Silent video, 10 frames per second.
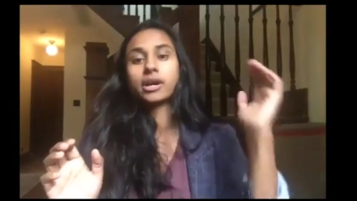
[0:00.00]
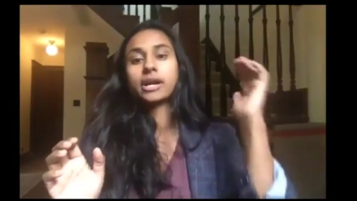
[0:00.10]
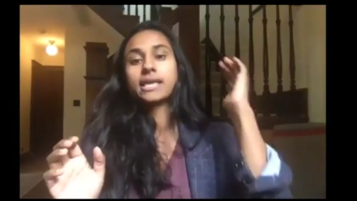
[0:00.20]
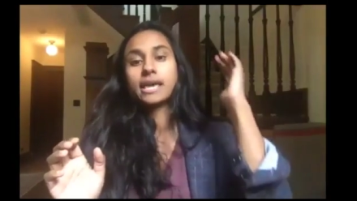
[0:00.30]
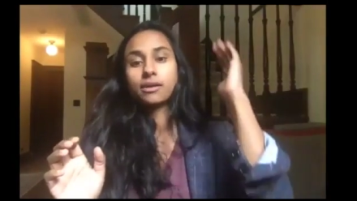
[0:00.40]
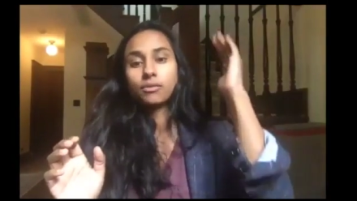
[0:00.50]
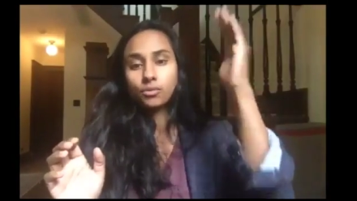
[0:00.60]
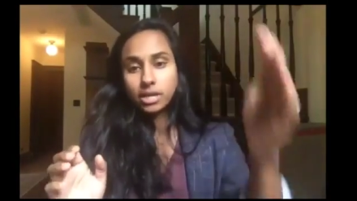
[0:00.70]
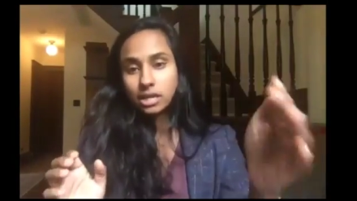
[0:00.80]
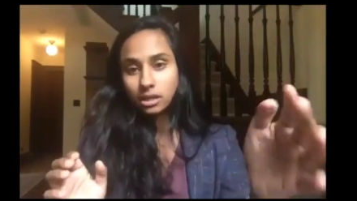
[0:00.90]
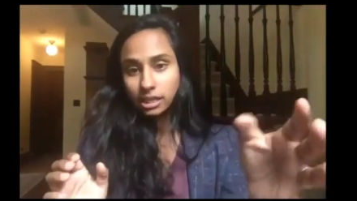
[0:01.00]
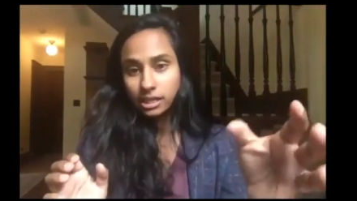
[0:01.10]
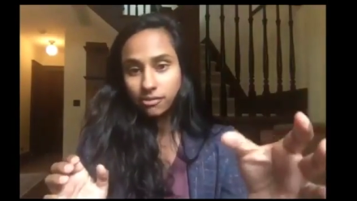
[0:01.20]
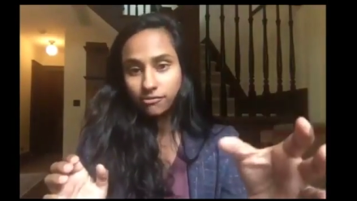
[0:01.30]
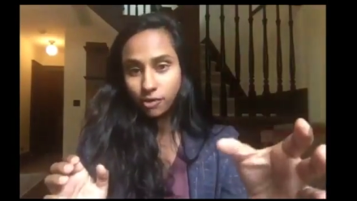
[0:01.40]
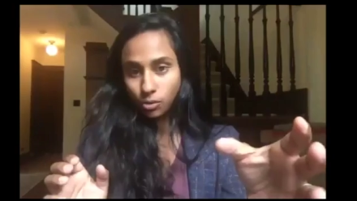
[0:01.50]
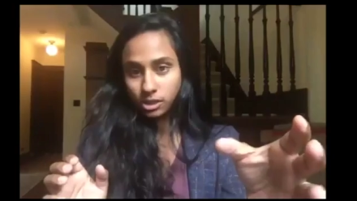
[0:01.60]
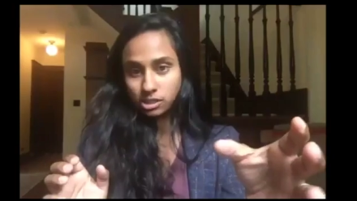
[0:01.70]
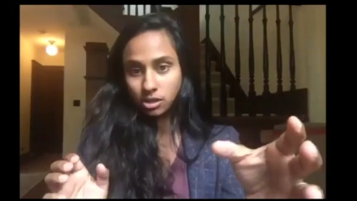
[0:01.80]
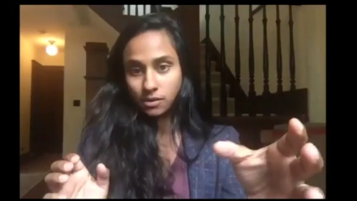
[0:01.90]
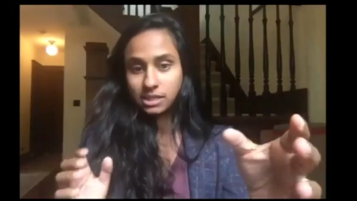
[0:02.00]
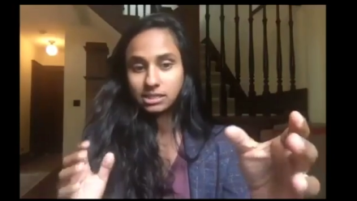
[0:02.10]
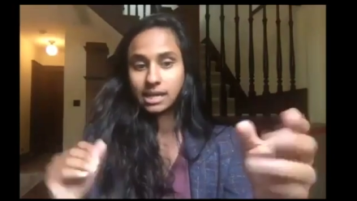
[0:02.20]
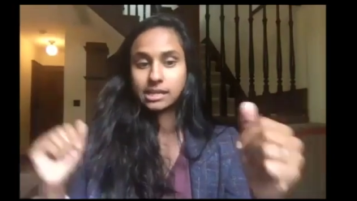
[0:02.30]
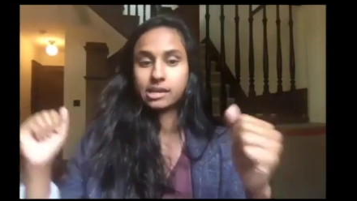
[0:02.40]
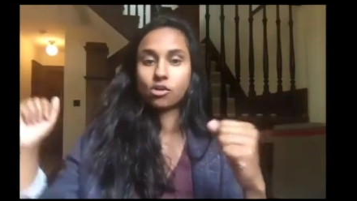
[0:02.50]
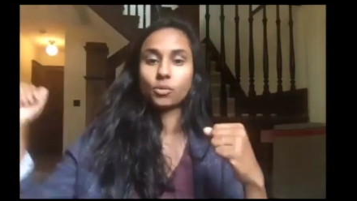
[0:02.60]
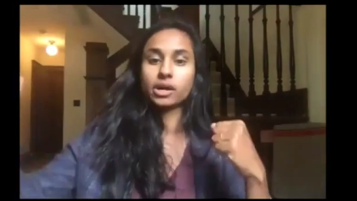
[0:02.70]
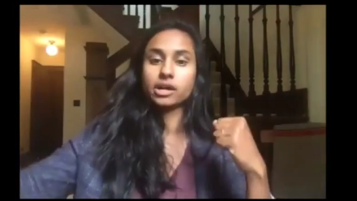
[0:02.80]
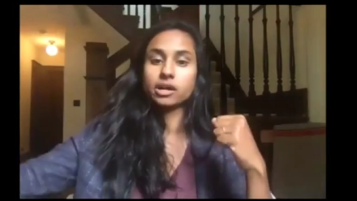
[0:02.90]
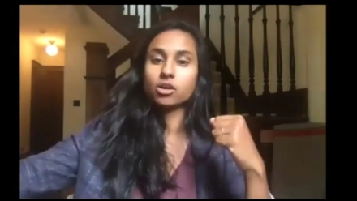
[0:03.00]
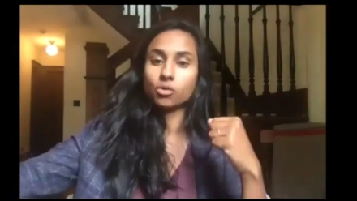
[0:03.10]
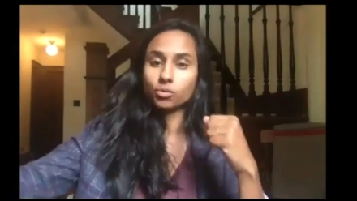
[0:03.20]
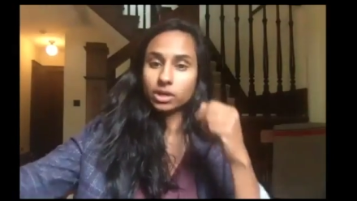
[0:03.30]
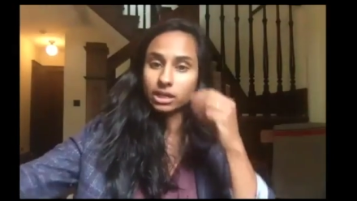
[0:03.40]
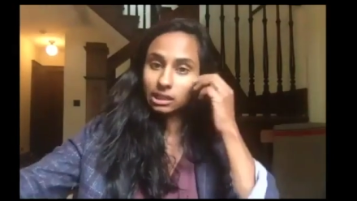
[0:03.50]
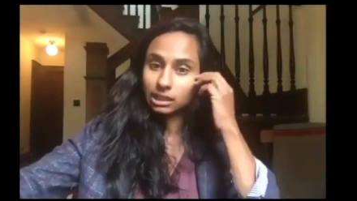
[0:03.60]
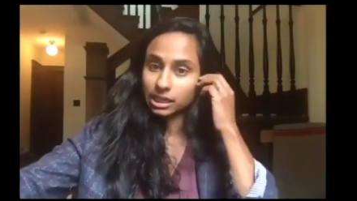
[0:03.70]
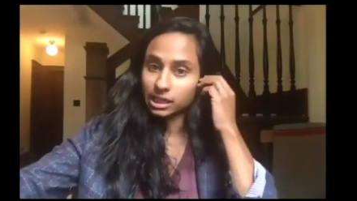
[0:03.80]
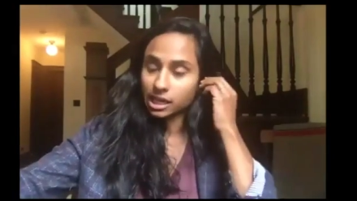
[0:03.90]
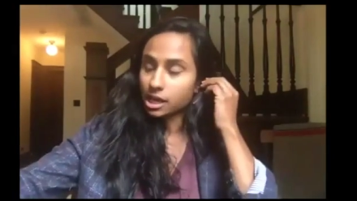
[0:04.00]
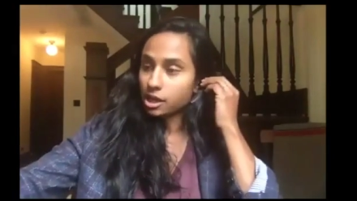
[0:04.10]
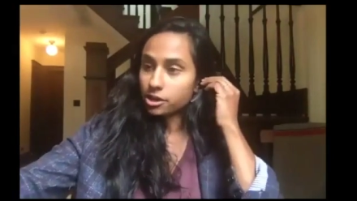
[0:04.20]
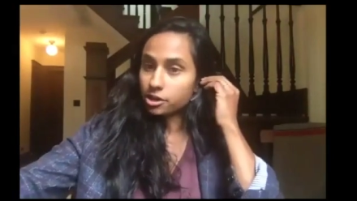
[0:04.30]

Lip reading: We're going to get really focused on this idea, or we're going to go really